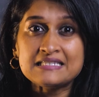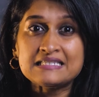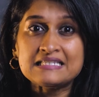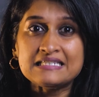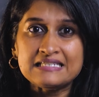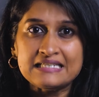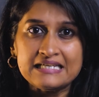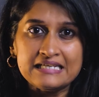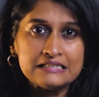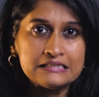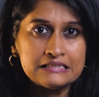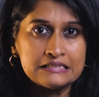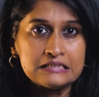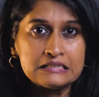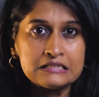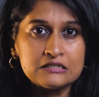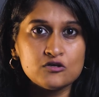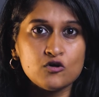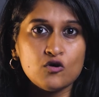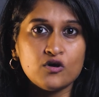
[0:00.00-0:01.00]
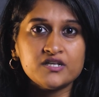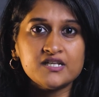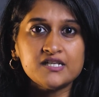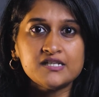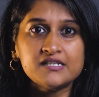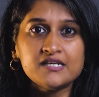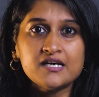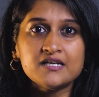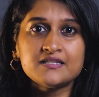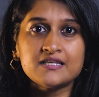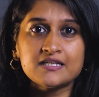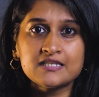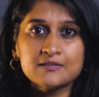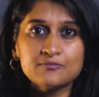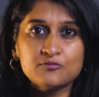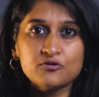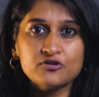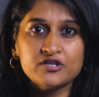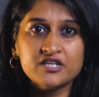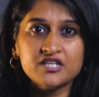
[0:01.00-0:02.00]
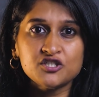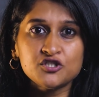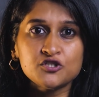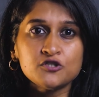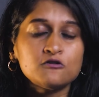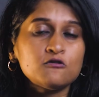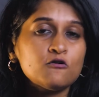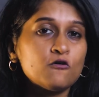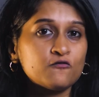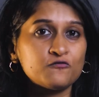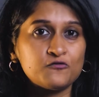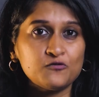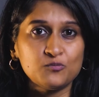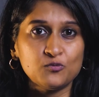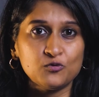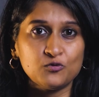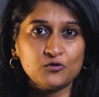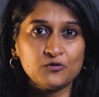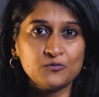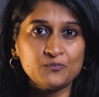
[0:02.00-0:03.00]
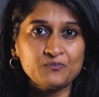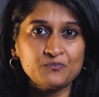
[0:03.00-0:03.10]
is the latest on India's exploration of the moon,